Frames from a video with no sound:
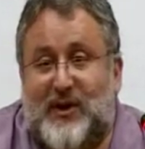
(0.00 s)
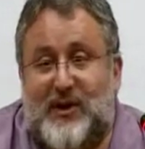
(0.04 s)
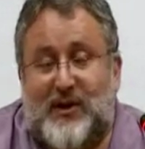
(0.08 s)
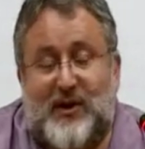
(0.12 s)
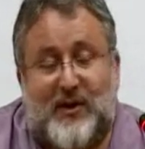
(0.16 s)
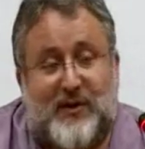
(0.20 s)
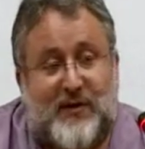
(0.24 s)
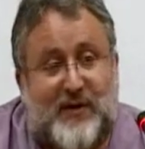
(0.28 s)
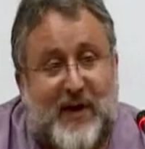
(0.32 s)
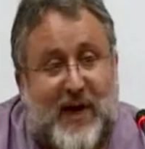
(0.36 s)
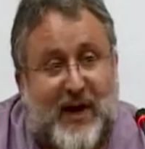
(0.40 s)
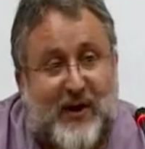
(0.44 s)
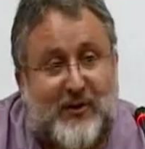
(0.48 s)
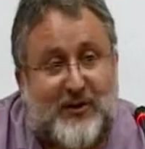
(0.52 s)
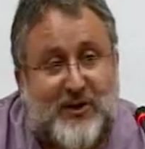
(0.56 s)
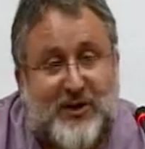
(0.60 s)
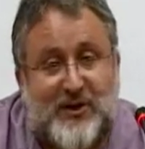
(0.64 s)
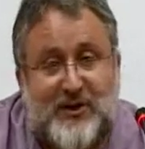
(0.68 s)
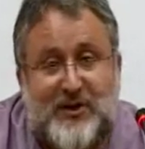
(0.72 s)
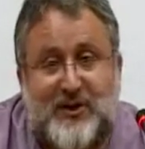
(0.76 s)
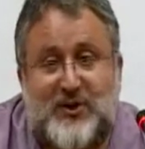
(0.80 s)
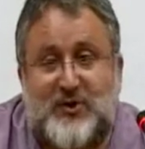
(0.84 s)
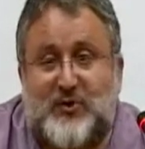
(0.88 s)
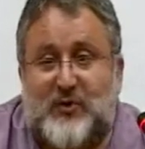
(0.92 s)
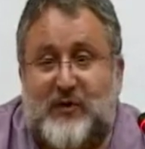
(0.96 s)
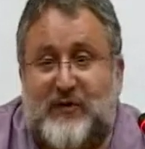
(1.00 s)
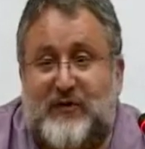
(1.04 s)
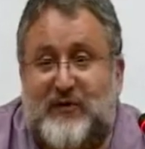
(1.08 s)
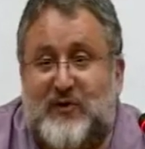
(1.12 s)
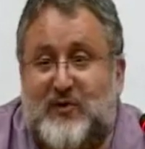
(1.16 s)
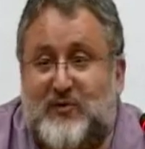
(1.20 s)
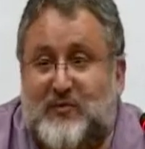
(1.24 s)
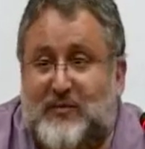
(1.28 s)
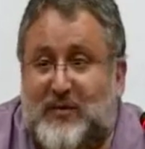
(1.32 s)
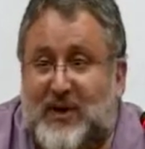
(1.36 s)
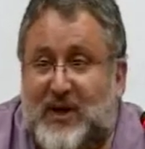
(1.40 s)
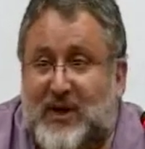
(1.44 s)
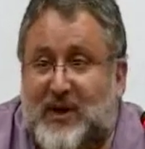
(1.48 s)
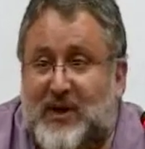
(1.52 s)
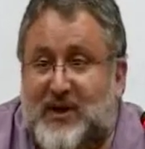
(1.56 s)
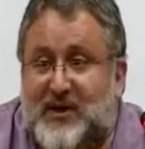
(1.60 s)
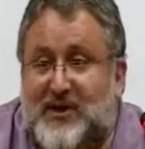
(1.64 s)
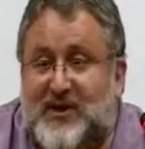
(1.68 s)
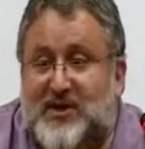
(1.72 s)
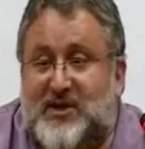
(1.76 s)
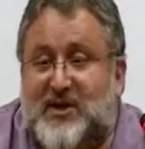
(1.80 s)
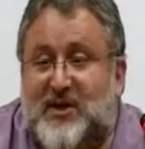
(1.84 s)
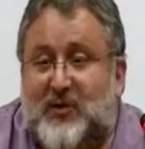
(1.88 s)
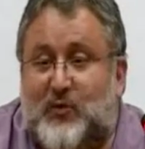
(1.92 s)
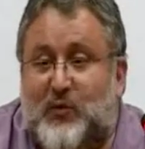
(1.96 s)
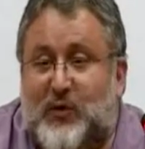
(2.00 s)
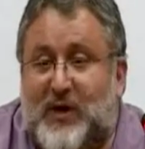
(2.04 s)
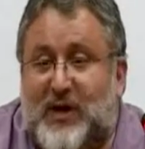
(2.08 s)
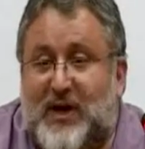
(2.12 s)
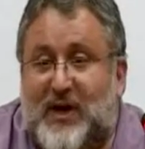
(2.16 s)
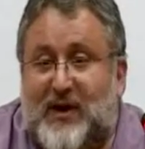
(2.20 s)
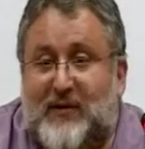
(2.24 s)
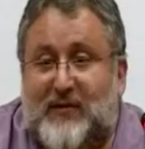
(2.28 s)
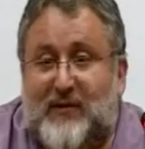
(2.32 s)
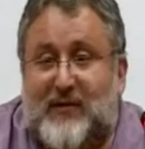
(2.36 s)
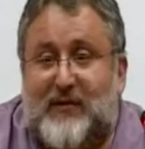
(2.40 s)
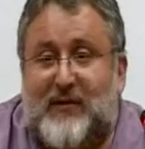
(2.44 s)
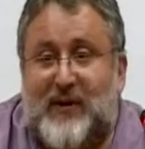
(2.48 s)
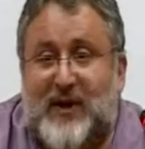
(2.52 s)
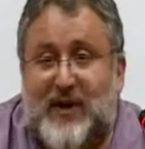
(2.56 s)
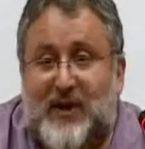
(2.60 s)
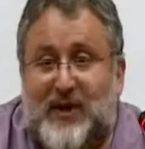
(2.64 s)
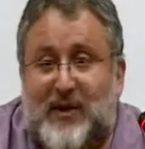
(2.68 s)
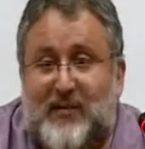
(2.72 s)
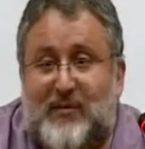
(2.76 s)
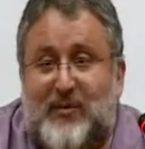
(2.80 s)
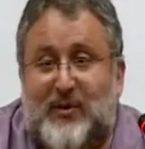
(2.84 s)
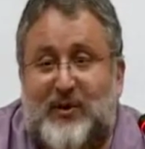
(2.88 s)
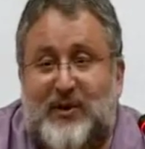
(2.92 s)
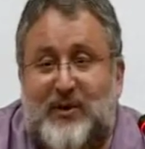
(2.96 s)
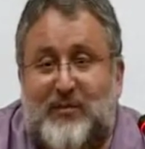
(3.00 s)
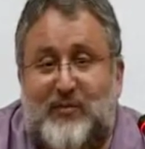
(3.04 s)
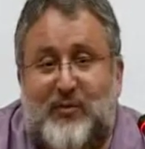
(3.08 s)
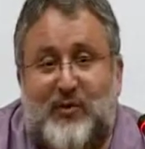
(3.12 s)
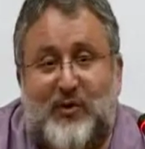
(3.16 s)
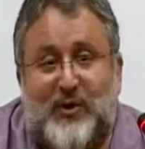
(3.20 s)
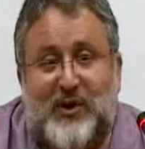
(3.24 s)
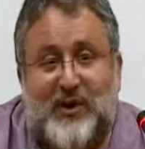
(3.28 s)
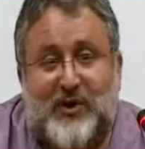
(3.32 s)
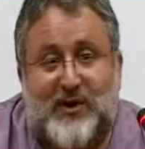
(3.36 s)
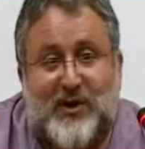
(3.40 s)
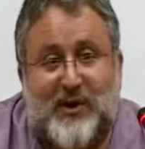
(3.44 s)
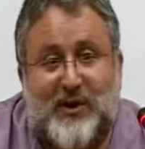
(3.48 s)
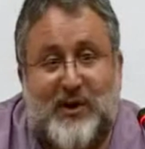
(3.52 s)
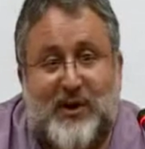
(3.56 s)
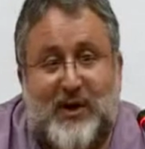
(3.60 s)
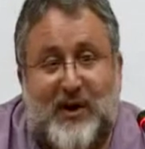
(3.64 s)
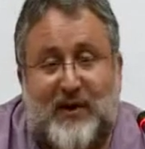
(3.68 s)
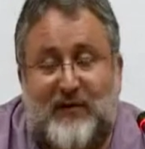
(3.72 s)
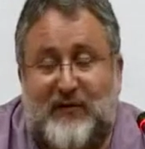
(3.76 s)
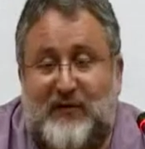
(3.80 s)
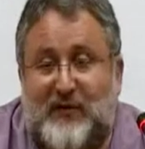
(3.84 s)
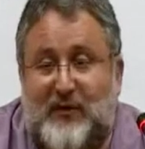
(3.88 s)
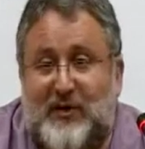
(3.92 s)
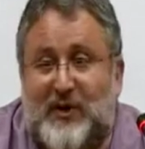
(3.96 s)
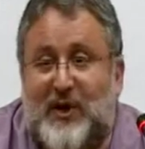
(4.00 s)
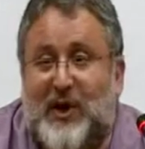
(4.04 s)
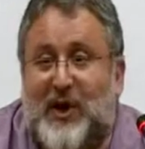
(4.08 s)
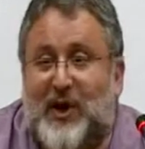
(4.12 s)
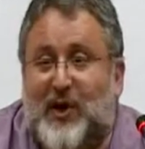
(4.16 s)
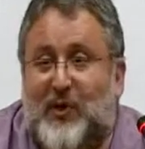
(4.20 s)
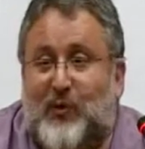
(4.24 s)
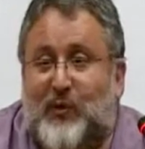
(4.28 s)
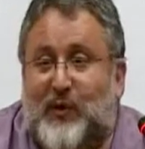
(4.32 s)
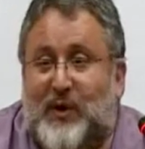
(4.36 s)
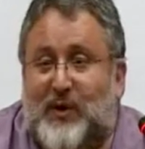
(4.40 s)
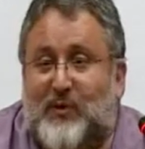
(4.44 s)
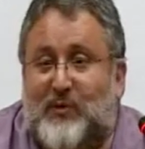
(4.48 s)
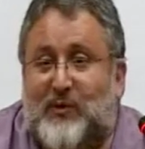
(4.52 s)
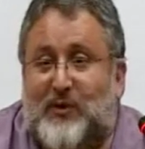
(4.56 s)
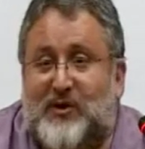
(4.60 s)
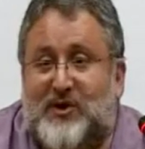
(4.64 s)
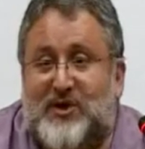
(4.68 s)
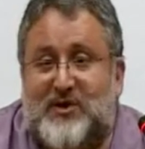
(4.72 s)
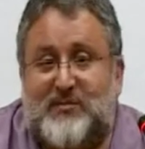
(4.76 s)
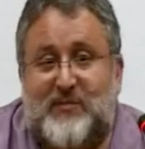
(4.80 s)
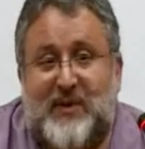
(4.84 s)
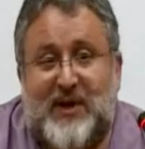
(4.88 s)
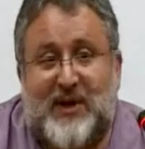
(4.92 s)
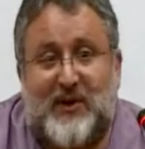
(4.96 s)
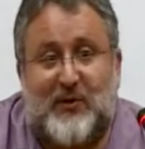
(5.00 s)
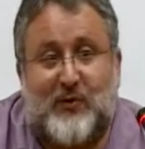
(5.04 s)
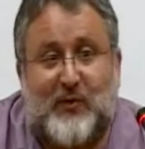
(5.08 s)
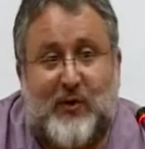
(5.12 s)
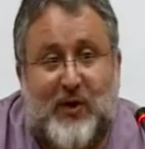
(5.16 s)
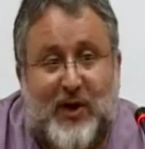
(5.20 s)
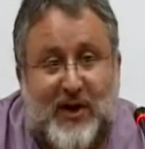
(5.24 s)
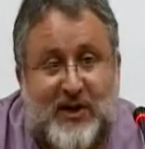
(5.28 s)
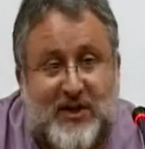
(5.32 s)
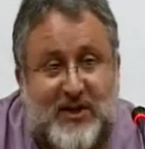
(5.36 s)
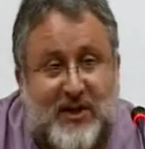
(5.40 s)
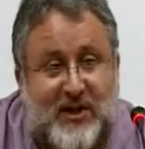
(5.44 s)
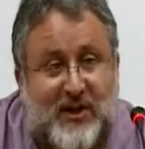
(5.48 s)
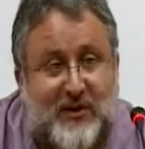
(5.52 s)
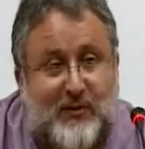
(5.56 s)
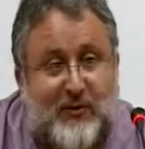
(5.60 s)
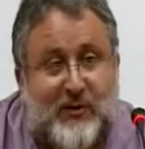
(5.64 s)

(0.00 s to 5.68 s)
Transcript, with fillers: the thousands or few millions that we have available to put into the effort, we will spend wisely.